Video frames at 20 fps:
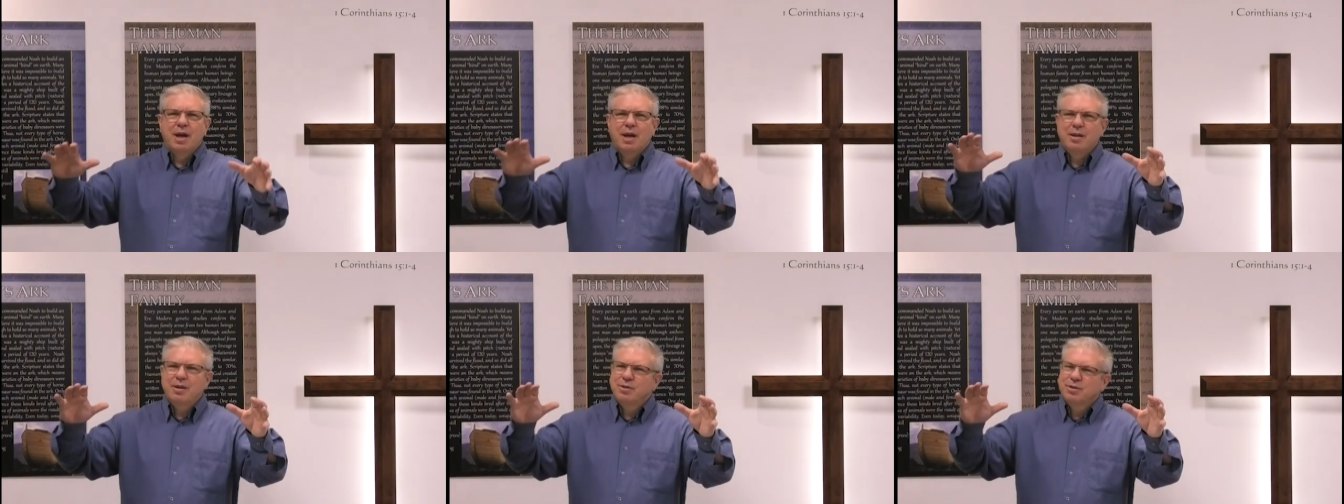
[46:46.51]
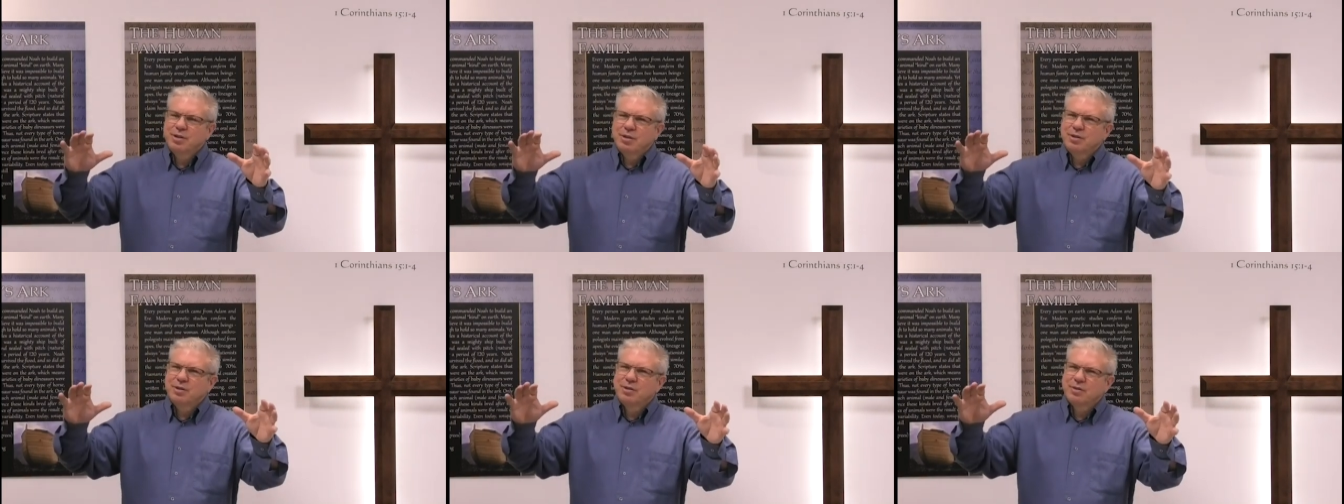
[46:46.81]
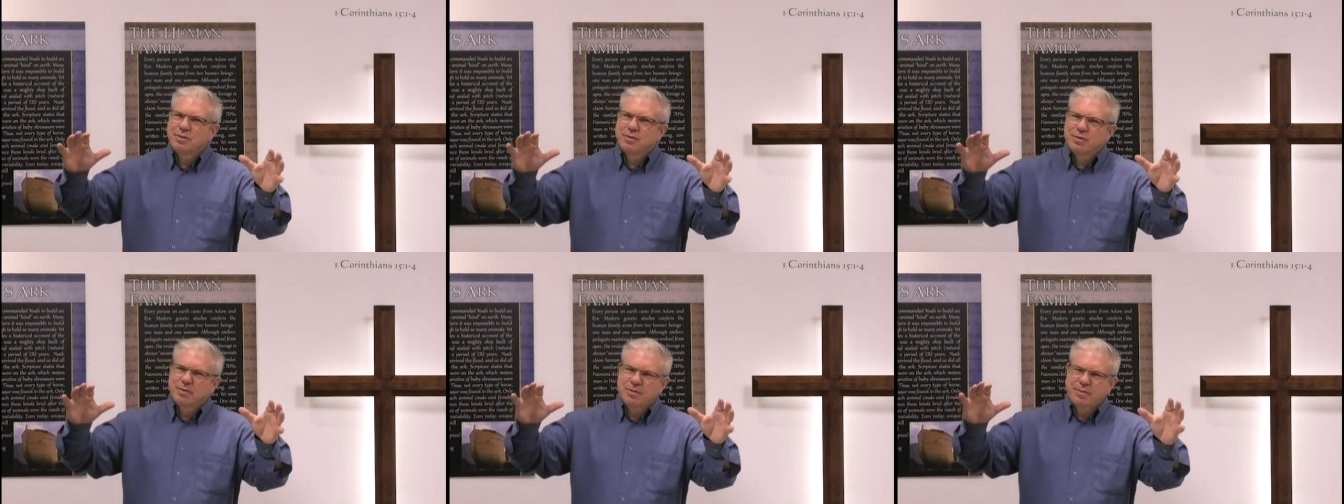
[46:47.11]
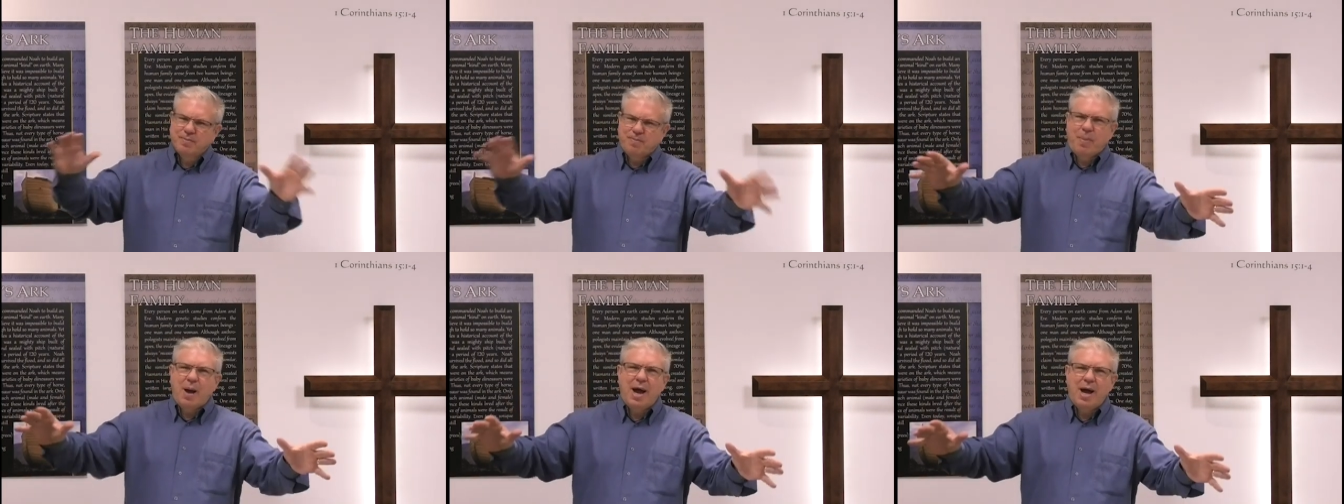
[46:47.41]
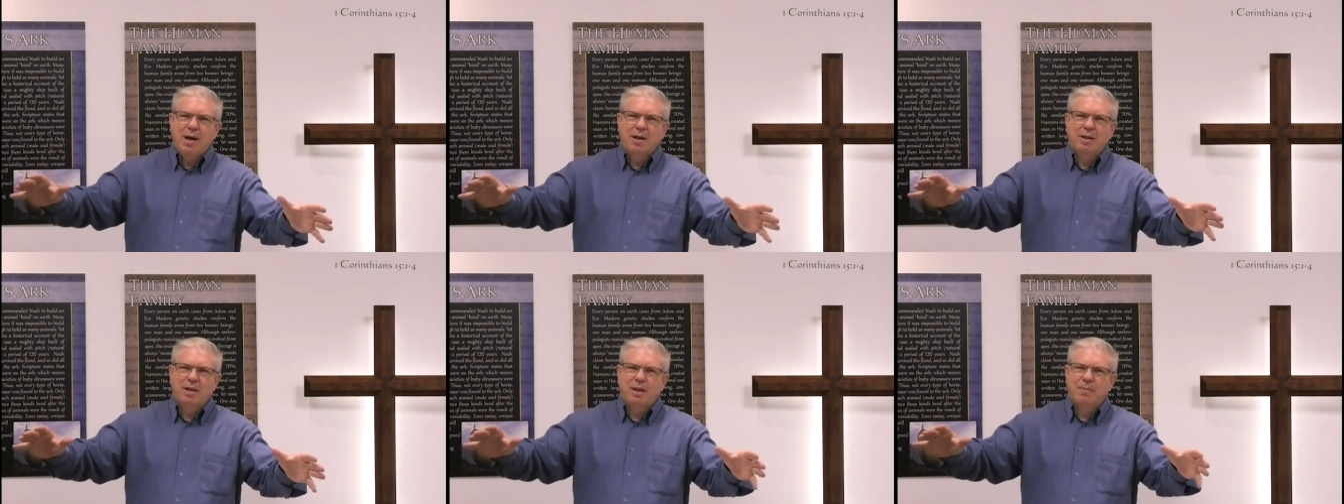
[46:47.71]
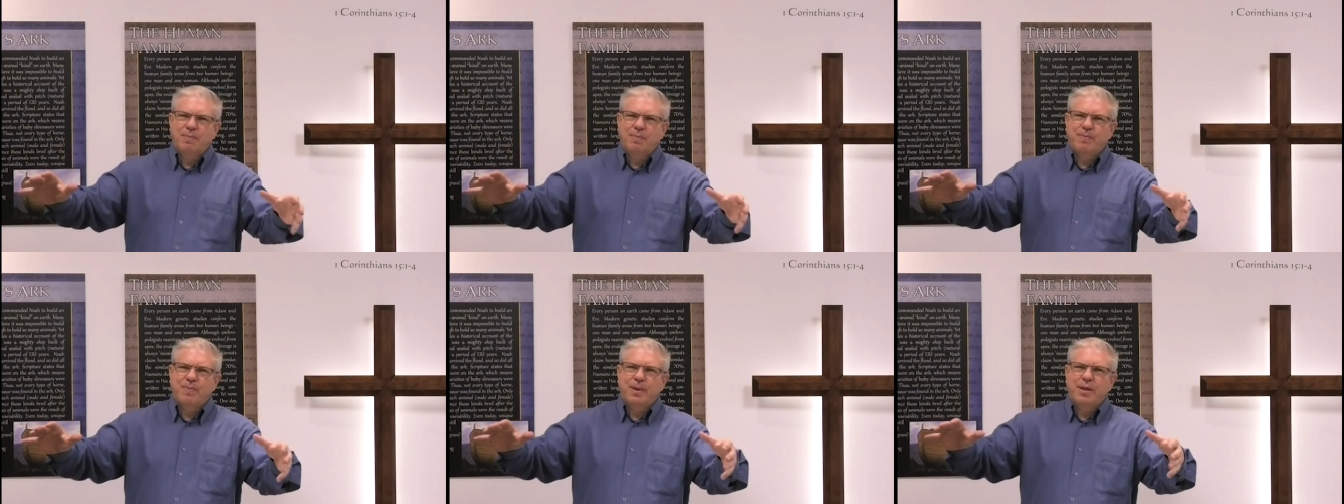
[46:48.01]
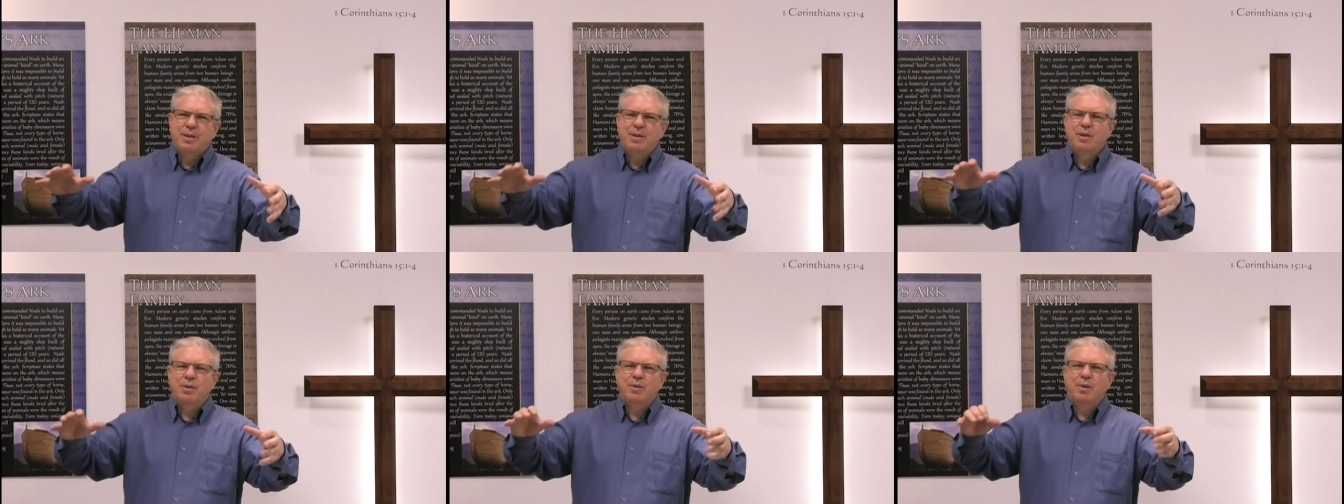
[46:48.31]
and there's this pileup,
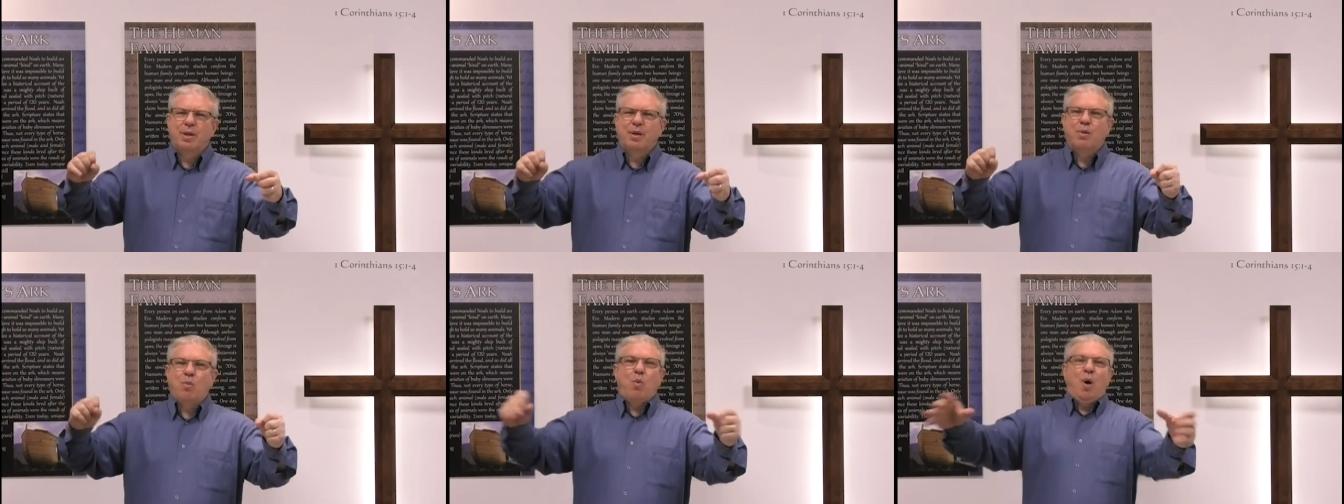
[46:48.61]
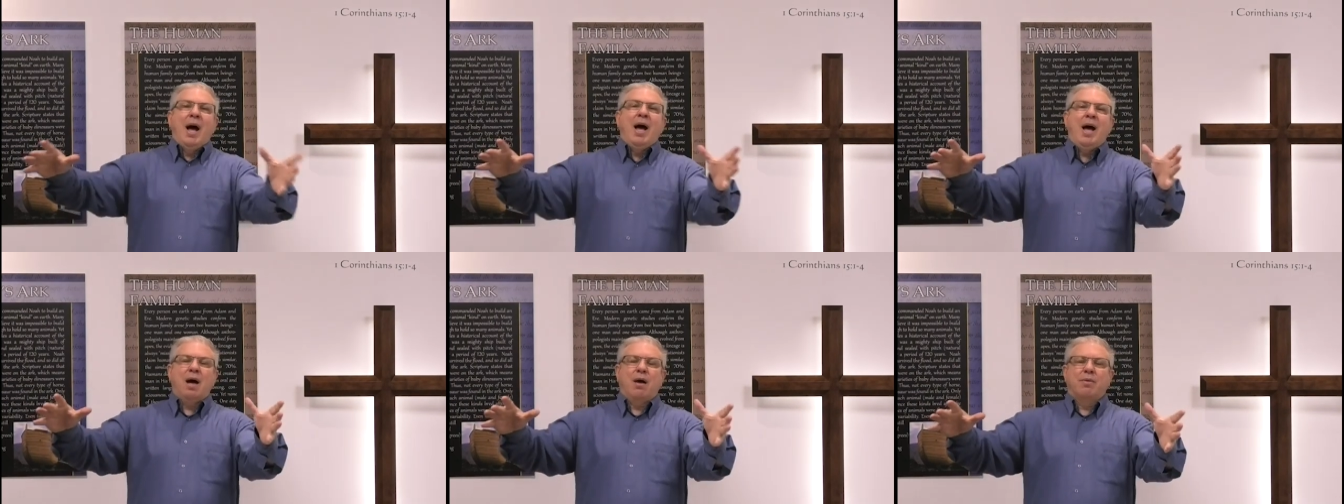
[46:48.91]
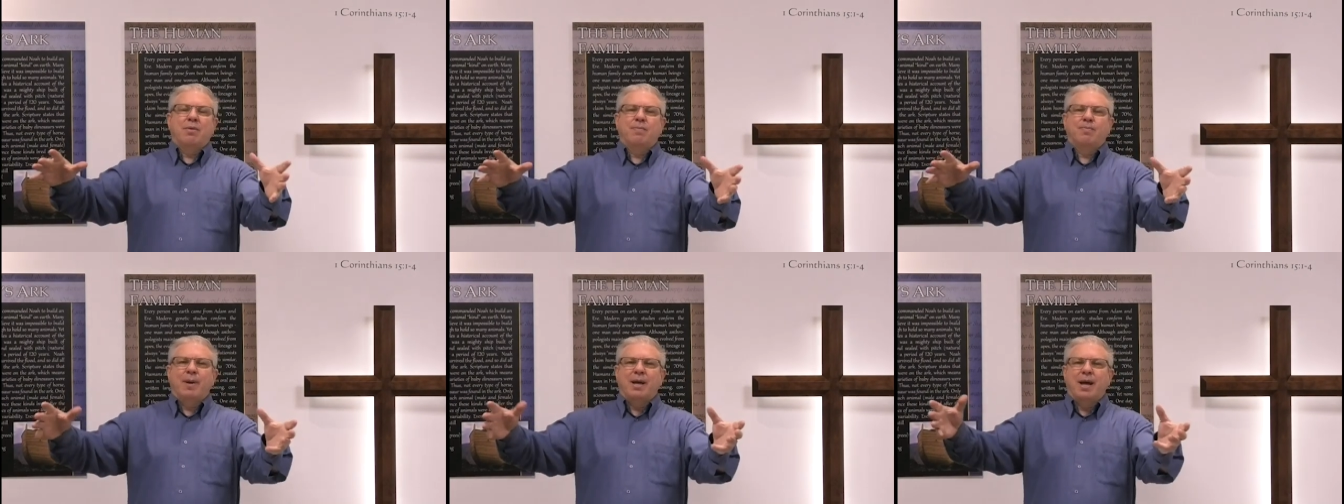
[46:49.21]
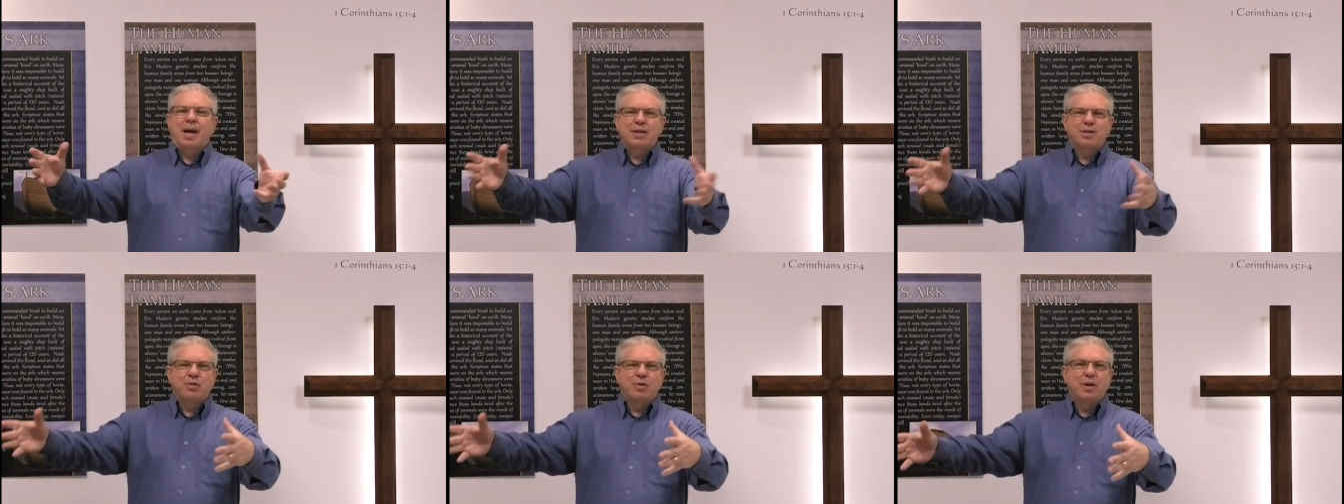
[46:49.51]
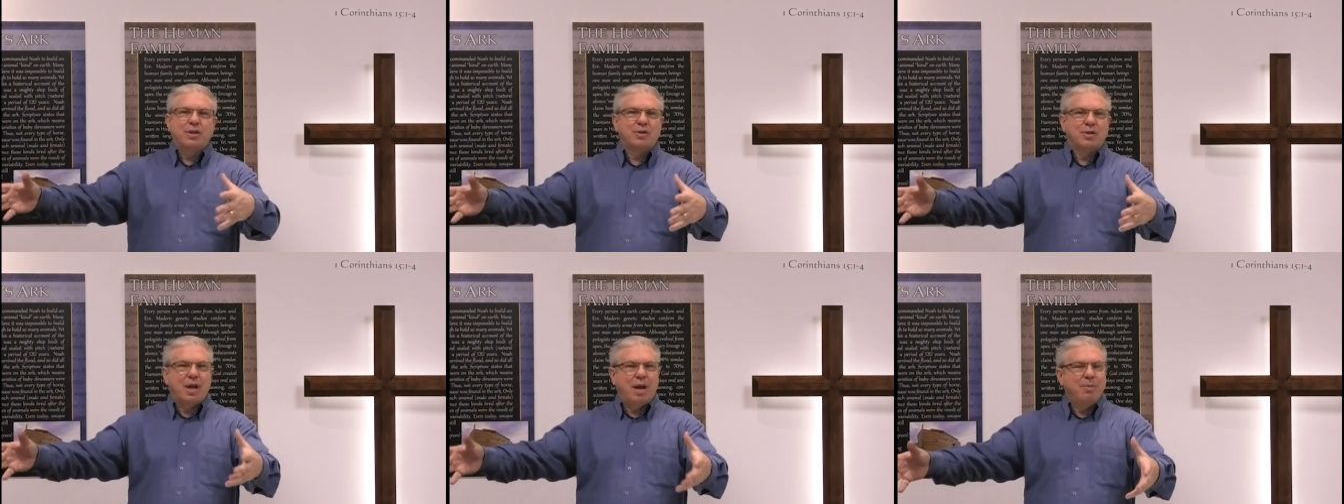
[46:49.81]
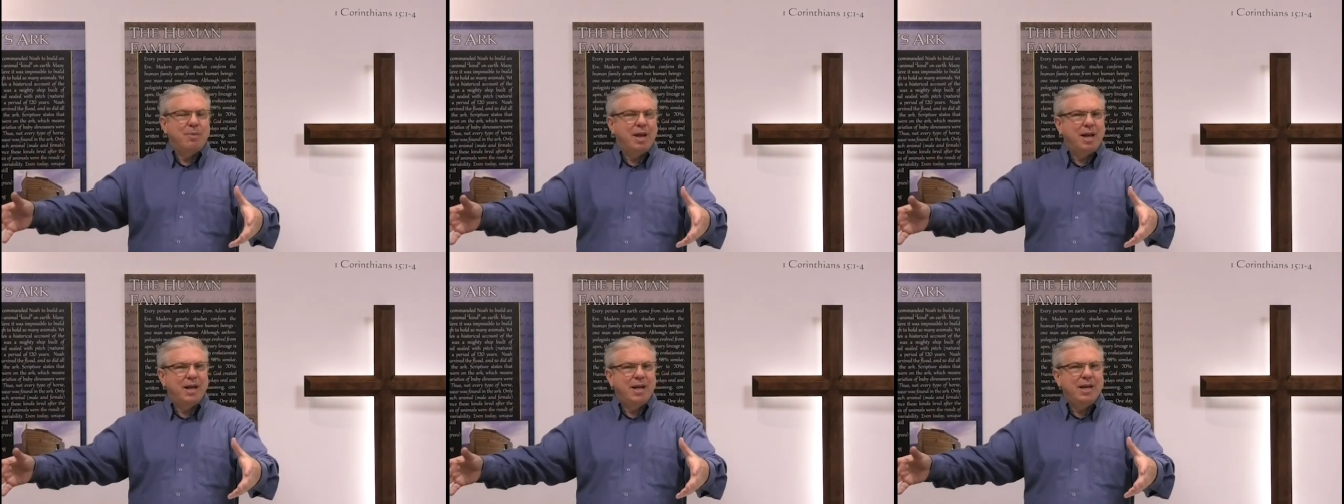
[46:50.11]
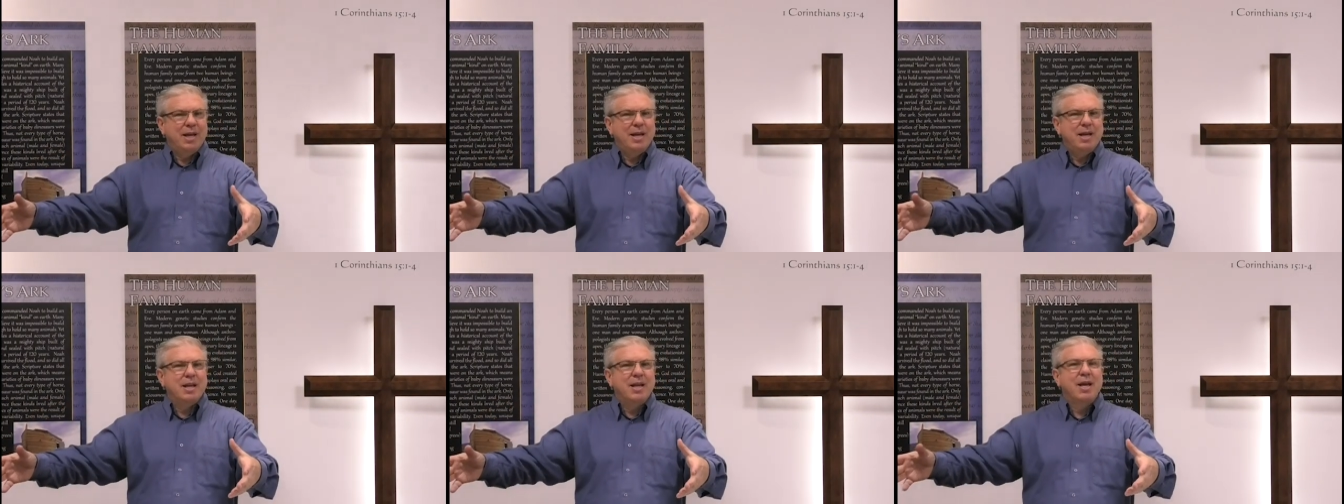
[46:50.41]
and like, wow, by God's grace, I'm not
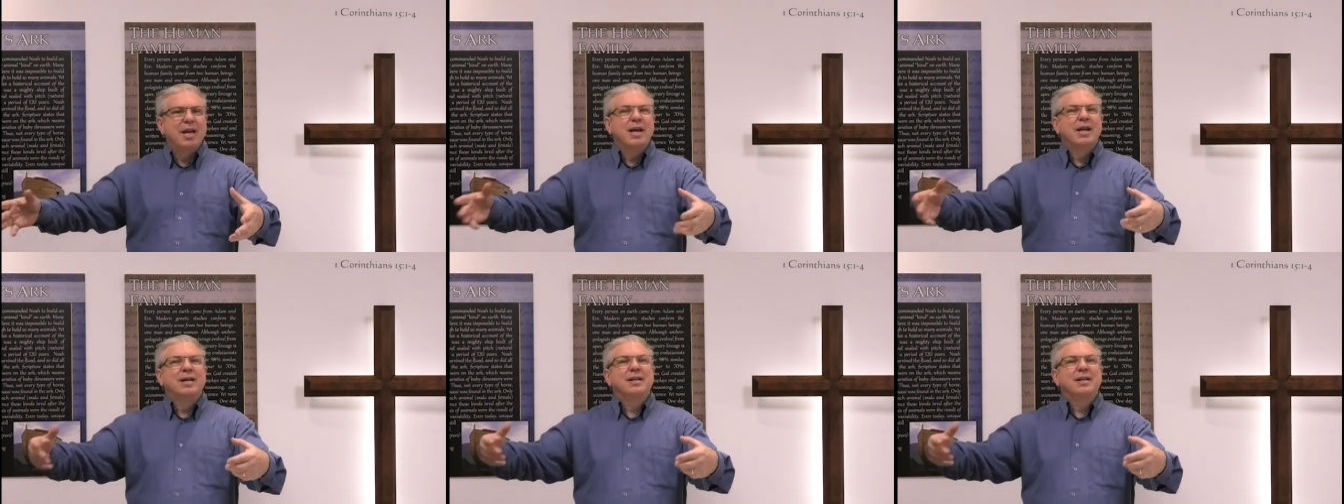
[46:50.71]
in it.